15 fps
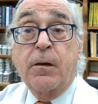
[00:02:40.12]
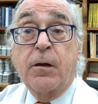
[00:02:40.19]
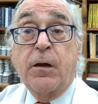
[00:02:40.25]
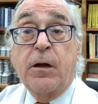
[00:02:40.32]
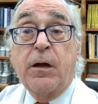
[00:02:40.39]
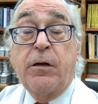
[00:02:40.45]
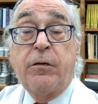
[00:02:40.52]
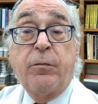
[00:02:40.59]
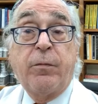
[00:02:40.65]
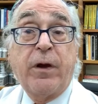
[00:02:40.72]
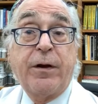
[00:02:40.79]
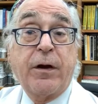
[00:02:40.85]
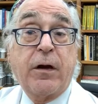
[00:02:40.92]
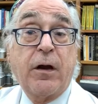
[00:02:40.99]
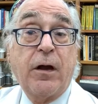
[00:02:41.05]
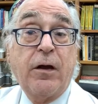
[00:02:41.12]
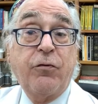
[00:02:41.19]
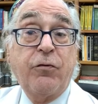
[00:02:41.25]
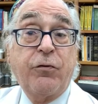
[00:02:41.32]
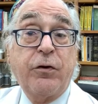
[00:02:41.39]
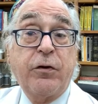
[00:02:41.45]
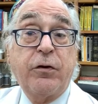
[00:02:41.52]
And the
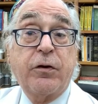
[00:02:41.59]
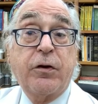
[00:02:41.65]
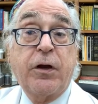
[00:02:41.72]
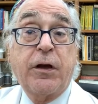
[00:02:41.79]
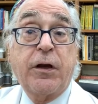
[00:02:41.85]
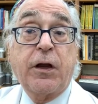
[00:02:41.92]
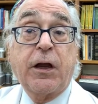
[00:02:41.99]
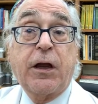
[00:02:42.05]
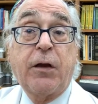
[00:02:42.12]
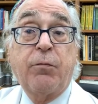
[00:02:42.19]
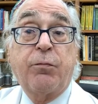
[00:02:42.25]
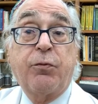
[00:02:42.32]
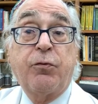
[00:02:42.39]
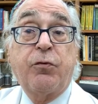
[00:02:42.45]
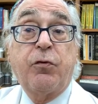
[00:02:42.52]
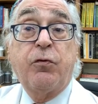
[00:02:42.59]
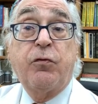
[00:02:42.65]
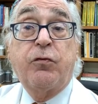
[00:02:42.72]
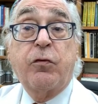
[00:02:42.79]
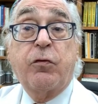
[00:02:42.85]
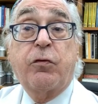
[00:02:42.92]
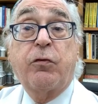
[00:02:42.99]
mitochondria can, can
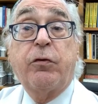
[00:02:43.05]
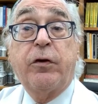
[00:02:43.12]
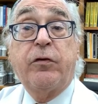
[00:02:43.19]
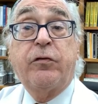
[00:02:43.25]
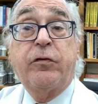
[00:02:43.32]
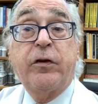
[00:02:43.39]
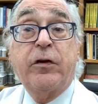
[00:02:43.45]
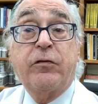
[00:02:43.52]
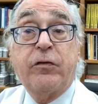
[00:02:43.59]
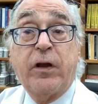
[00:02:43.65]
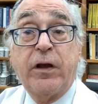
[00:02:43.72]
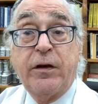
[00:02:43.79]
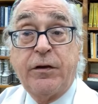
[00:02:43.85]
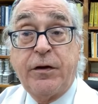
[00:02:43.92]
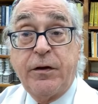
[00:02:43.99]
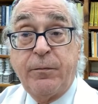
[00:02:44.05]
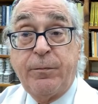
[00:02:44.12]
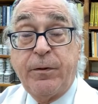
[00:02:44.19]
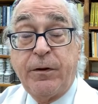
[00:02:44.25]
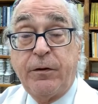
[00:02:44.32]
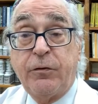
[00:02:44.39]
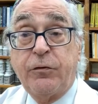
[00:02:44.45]
produce thirty-six A T
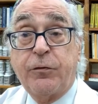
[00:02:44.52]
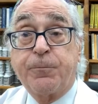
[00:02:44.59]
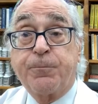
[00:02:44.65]
Ps